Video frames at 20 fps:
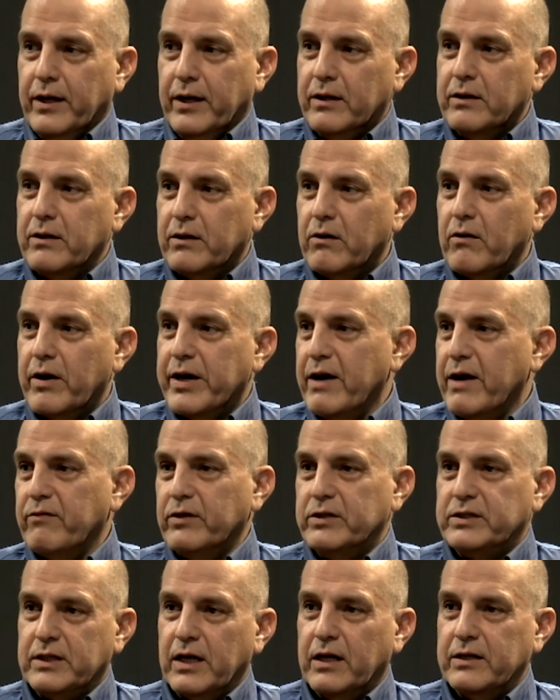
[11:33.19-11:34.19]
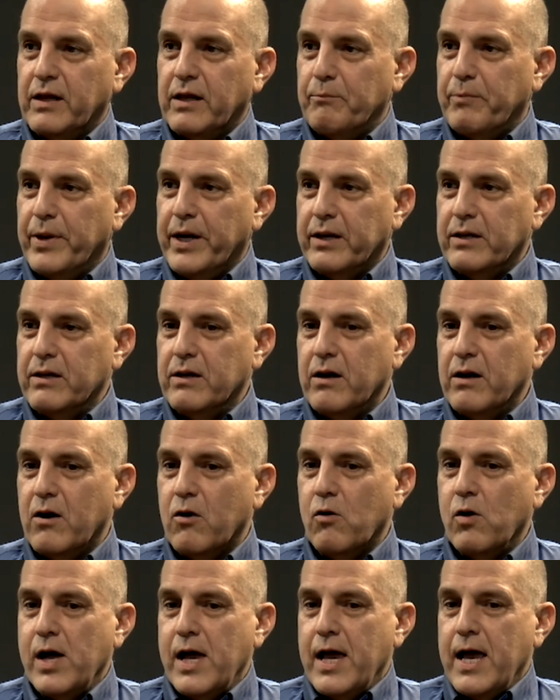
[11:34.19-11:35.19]
You know, I never, uh, but you know,
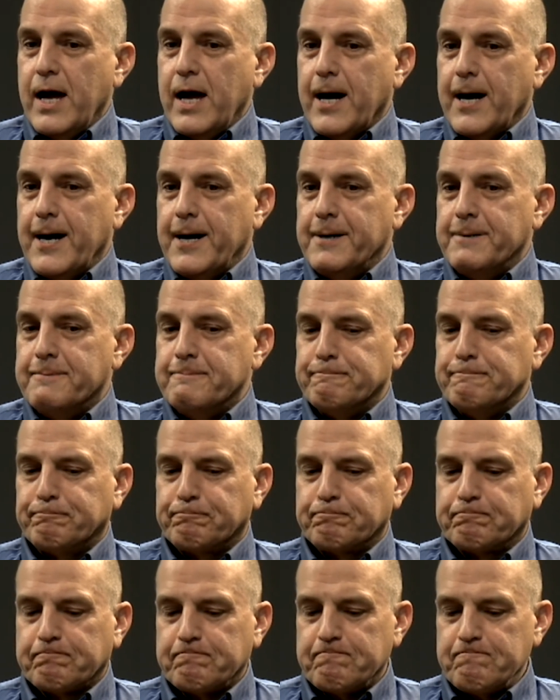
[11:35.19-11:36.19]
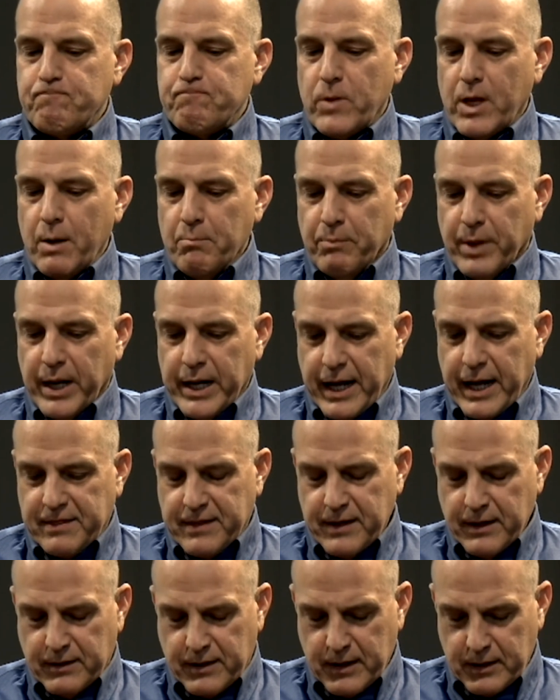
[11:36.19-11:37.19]
um, but I
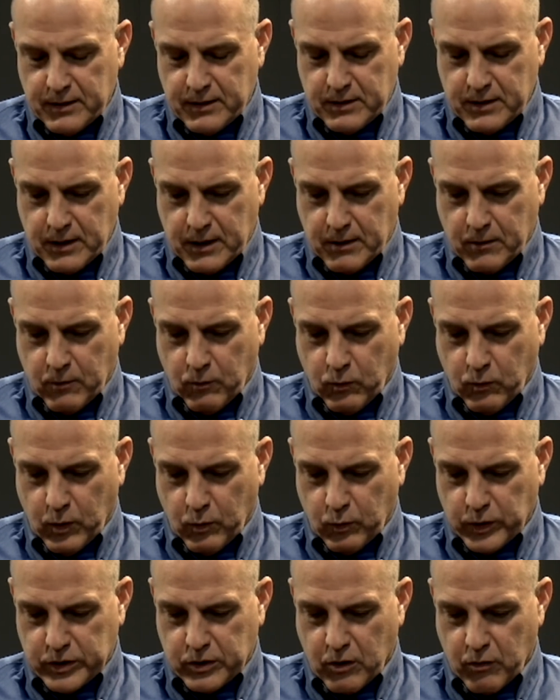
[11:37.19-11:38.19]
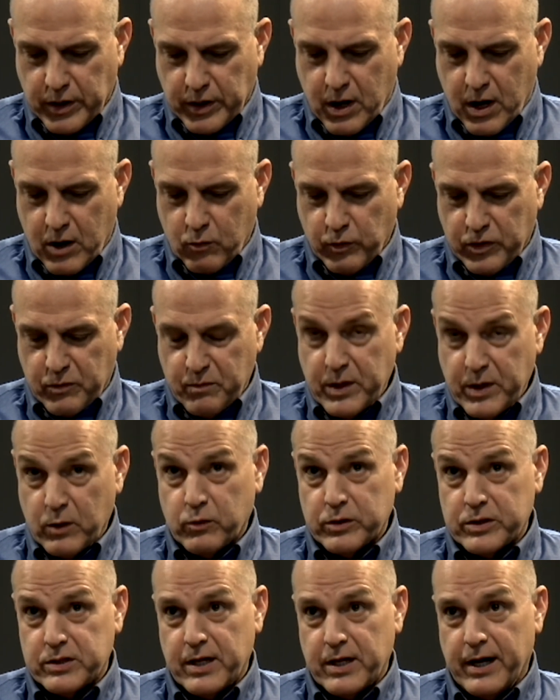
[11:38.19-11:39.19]
think that uh, what was going on with me
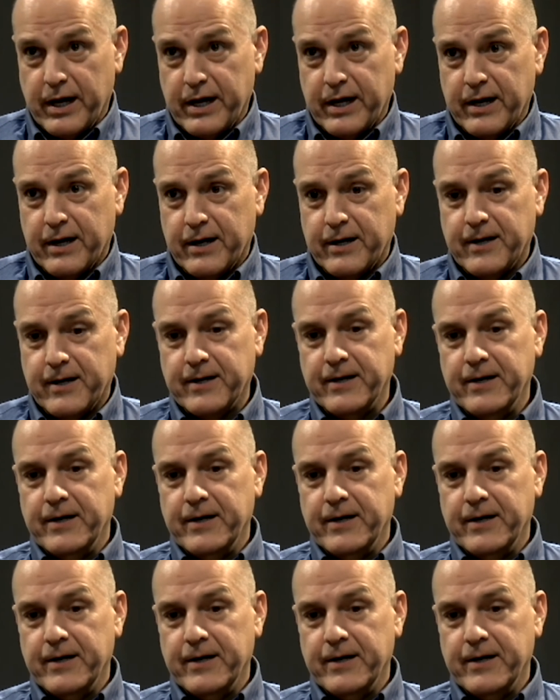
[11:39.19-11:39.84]
was that I. Uh,